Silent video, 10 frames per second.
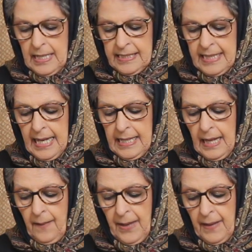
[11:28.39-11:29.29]
said
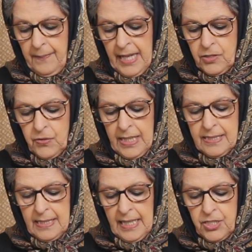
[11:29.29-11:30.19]
about my
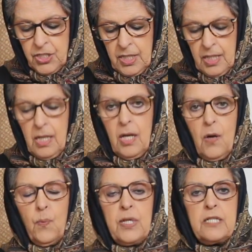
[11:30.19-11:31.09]
translation,
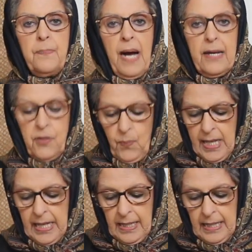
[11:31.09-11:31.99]
which, by the
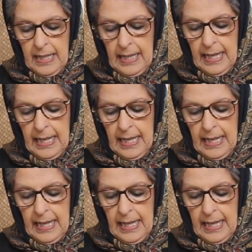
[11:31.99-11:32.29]
way,